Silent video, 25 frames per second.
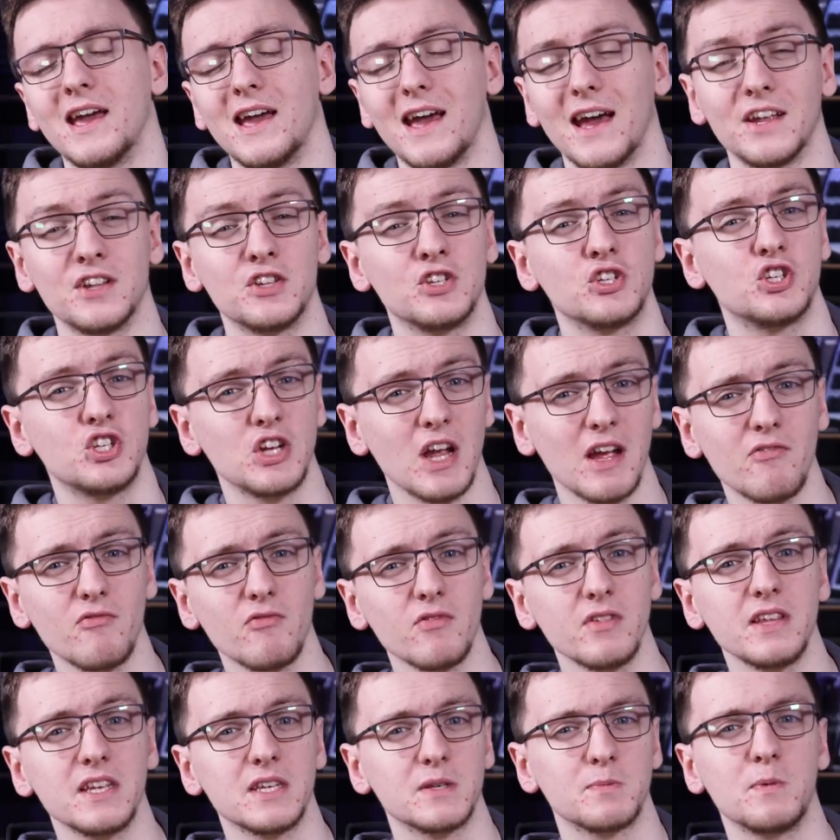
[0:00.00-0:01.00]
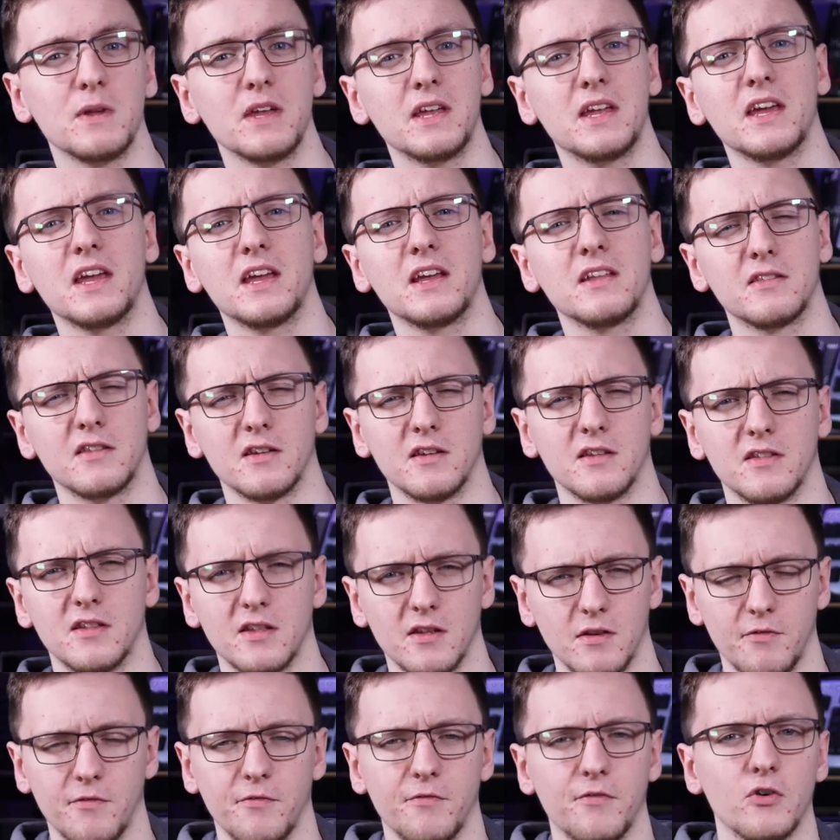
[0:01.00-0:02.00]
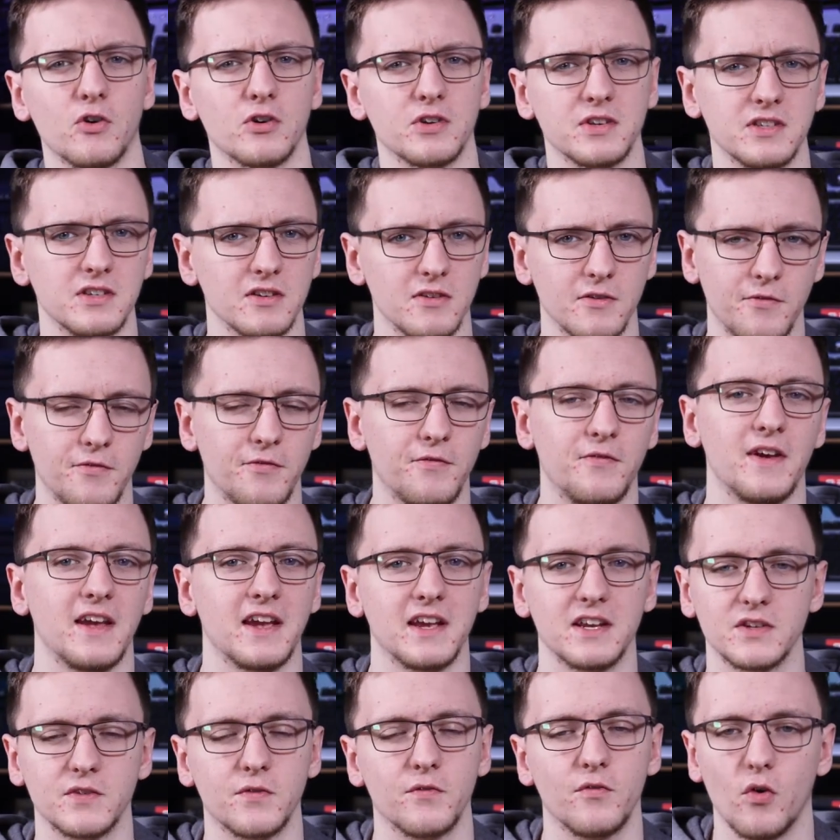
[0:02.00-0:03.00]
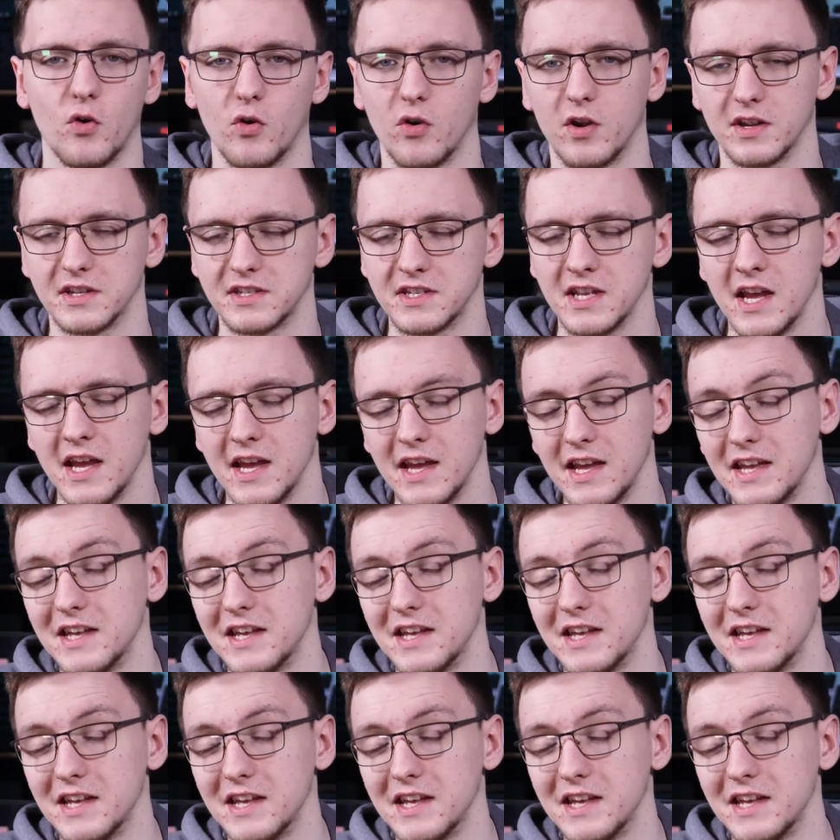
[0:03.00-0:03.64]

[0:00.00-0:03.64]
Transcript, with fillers: And generally speaking, the, the first fix for it